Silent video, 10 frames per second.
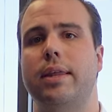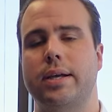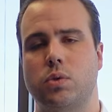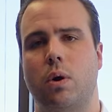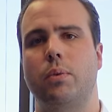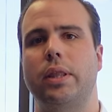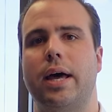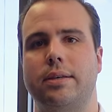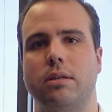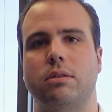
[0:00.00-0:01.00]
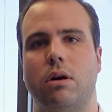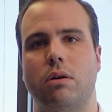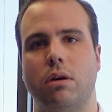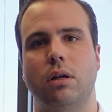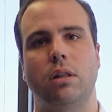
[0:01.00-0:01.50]
And that's why we like to
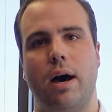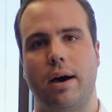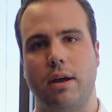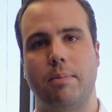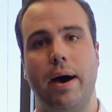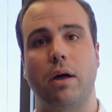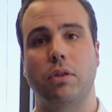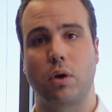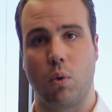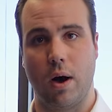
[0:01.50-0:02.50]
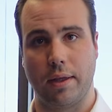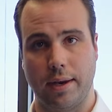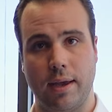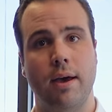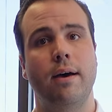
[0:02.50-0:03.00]
talk a lot about the
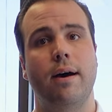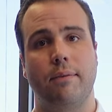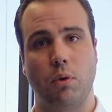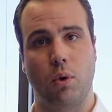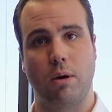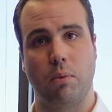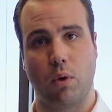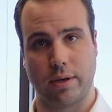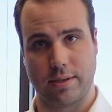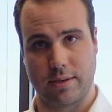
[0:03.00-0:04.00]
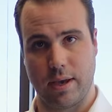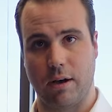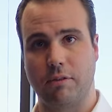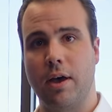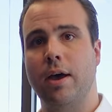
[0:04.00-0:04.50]
quality of the wellbore
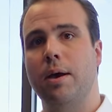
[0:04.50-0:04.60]
itself.